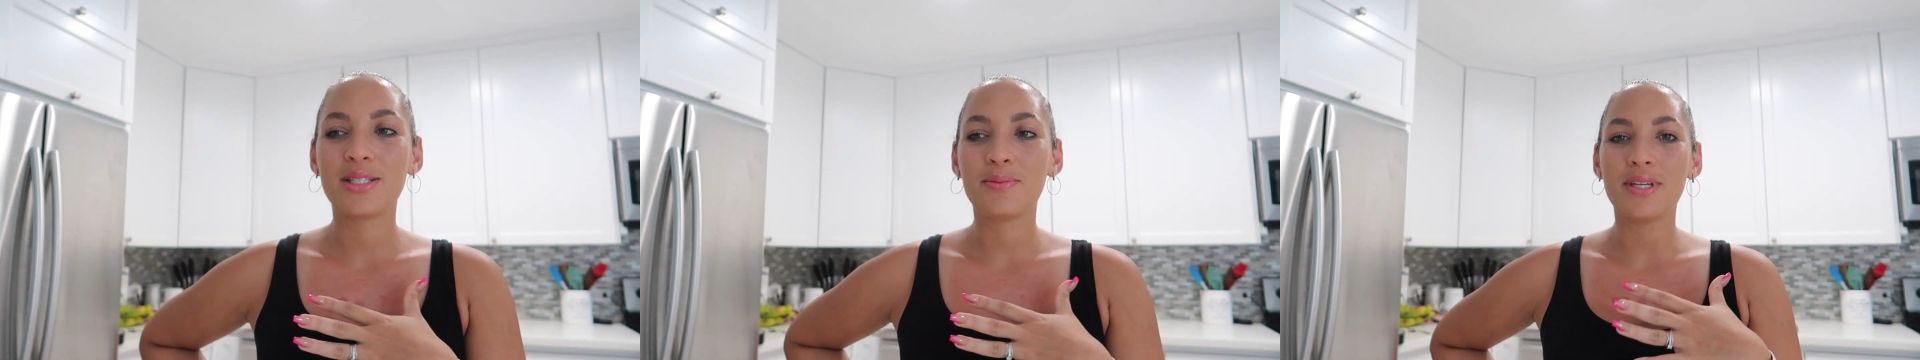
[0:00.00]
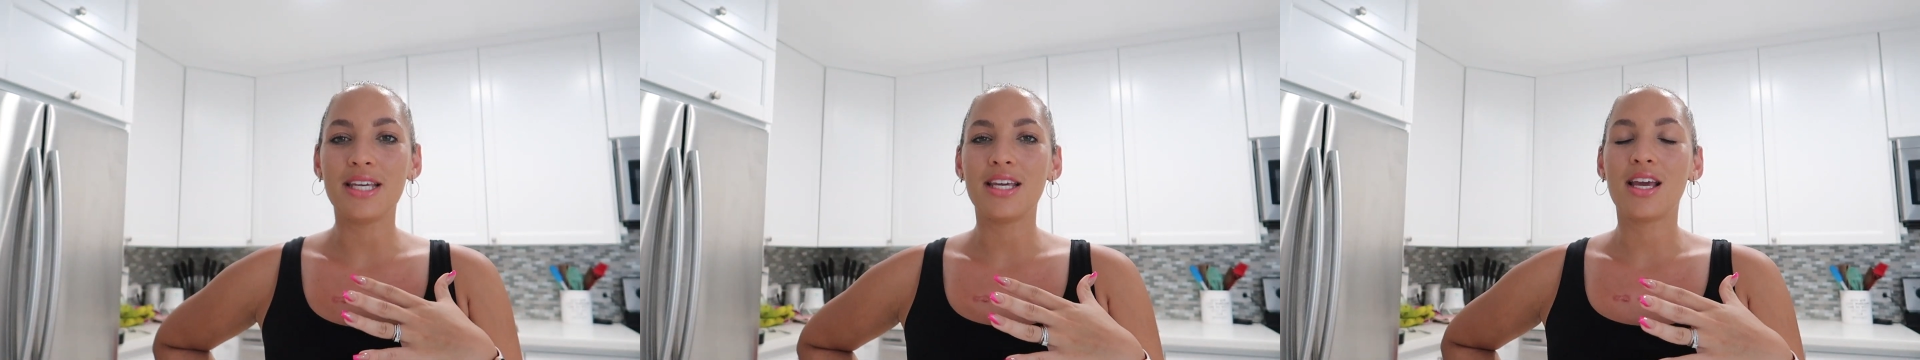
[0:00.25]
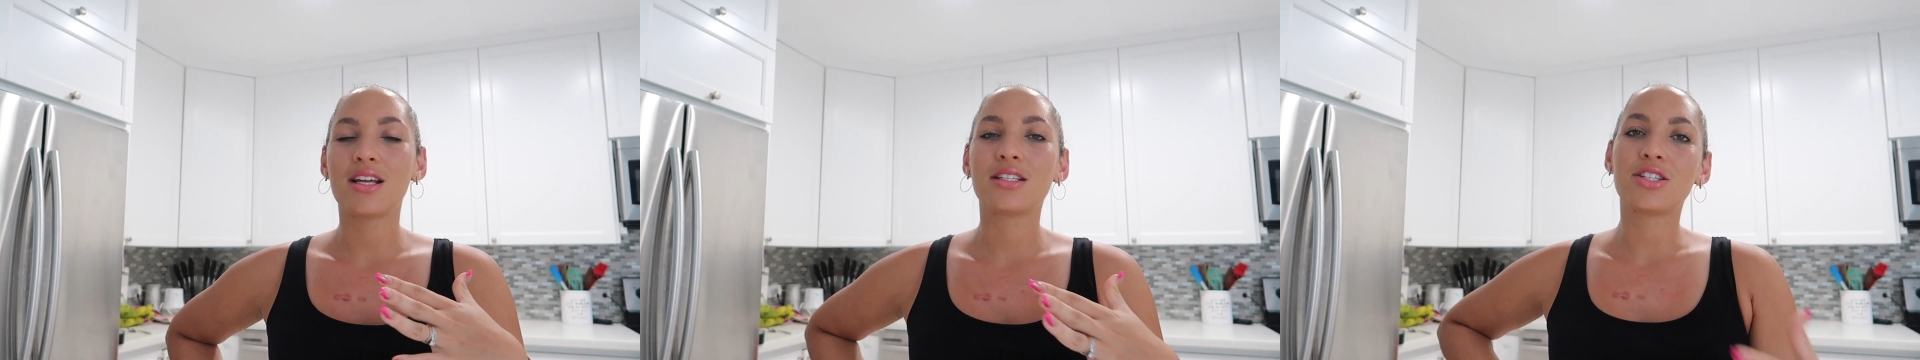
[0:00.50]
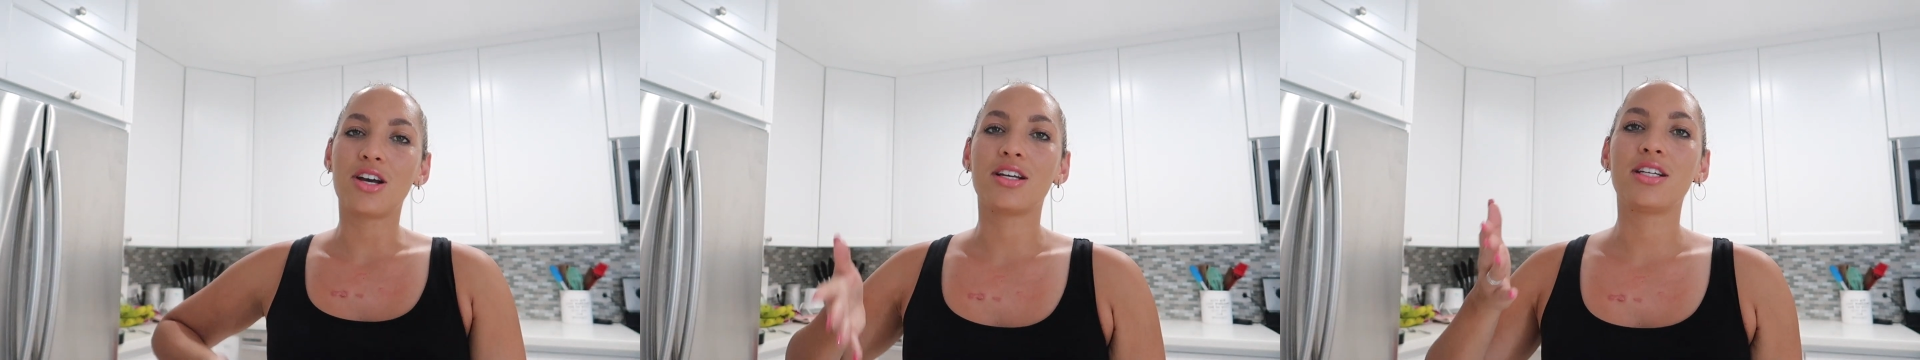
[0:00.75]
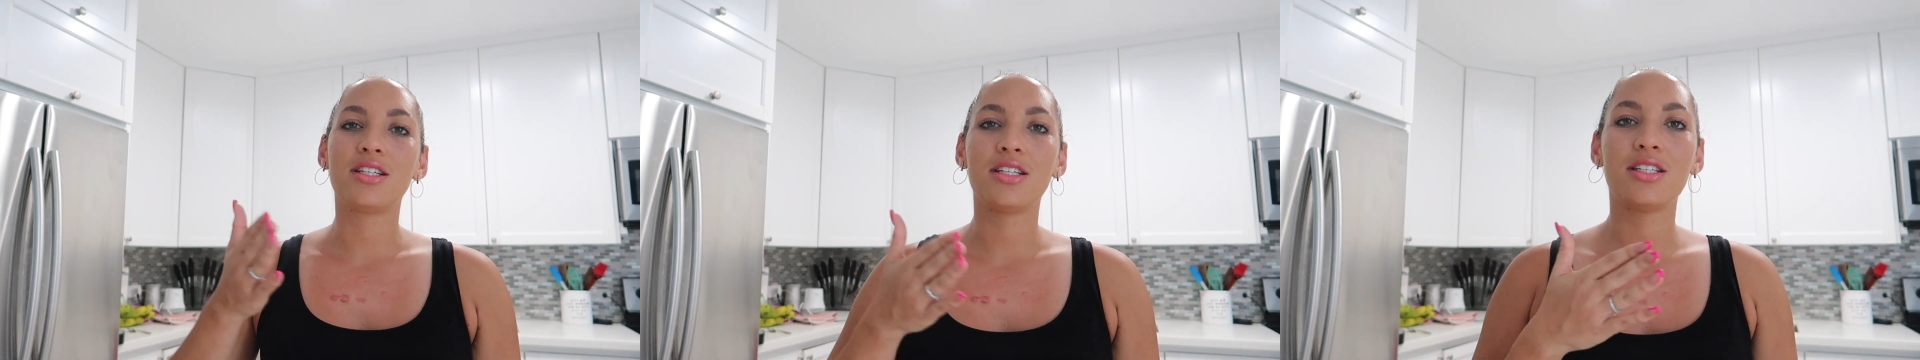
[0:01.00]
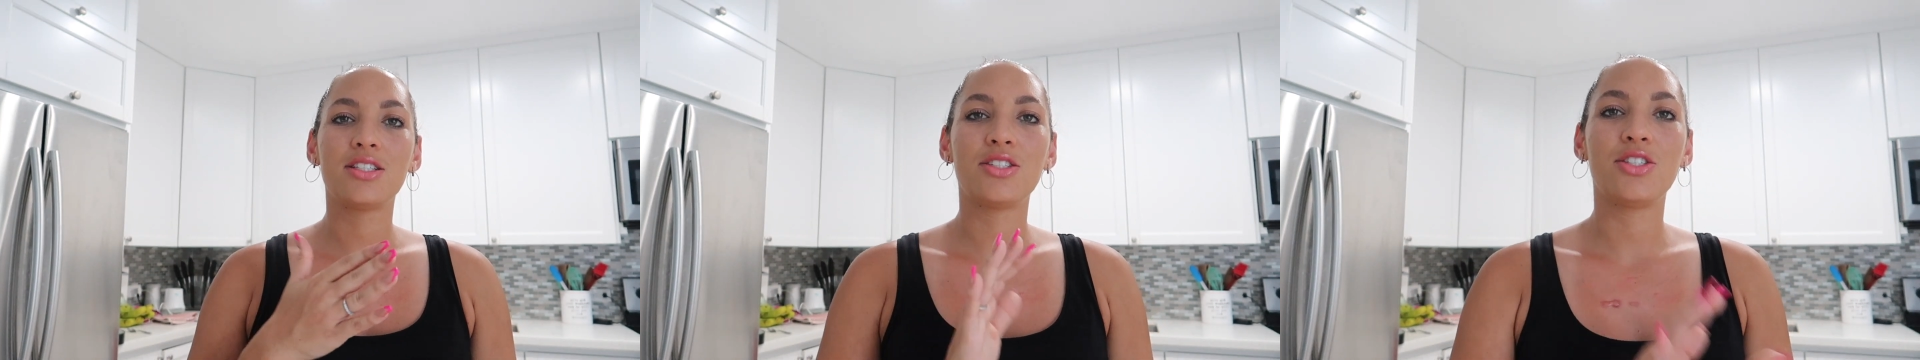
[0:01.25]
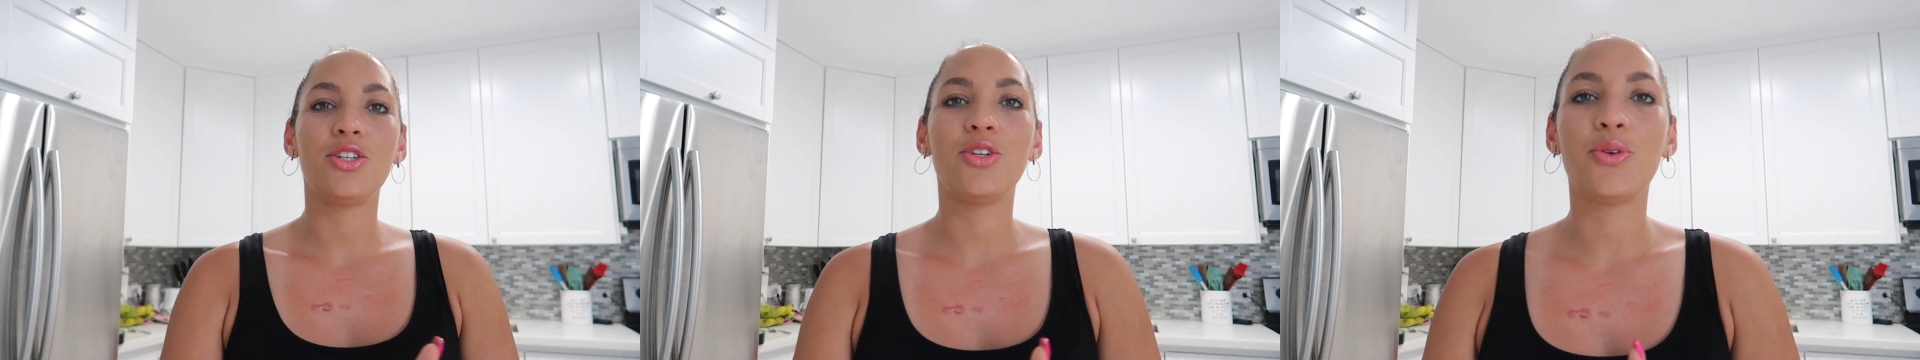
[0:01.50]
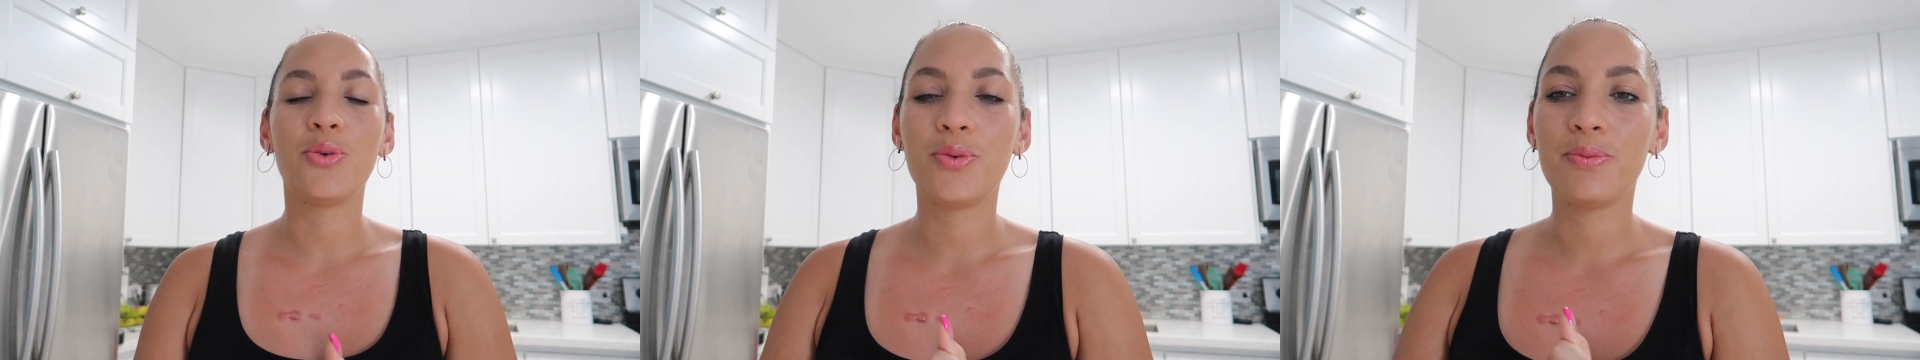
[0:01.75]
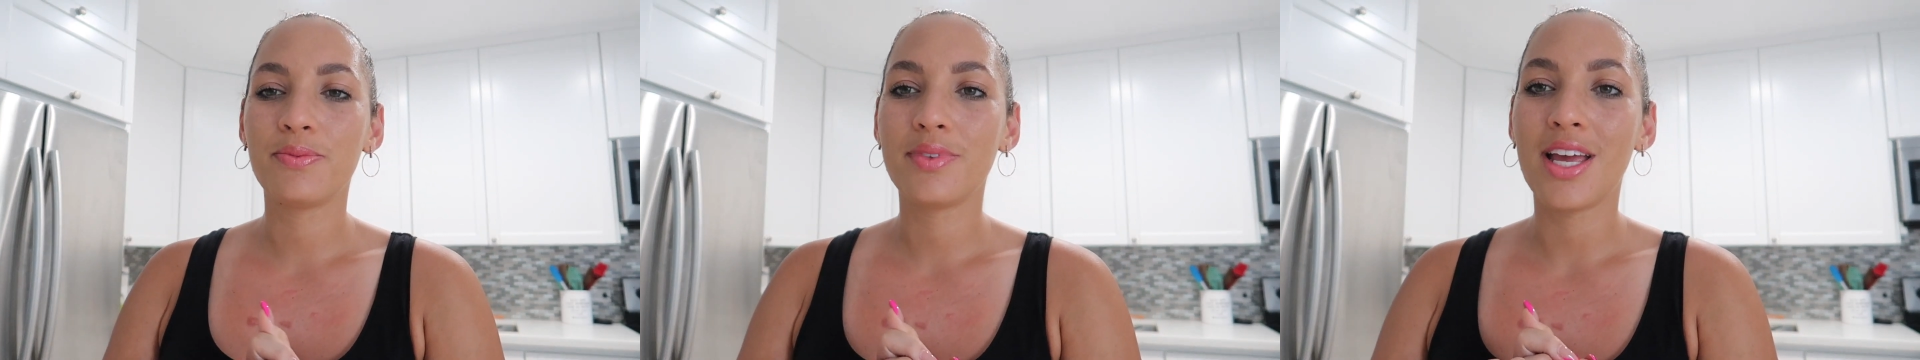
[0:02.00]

to be talking to you.